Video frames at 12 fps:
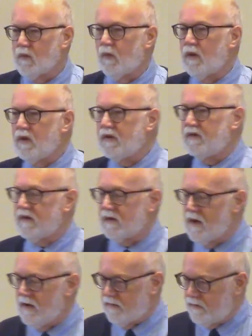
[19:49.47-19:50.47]
willing to
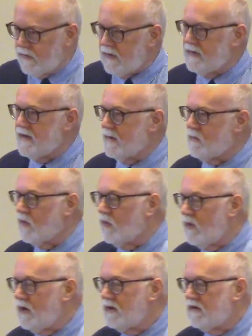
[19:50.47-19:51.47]
feed them, we're willing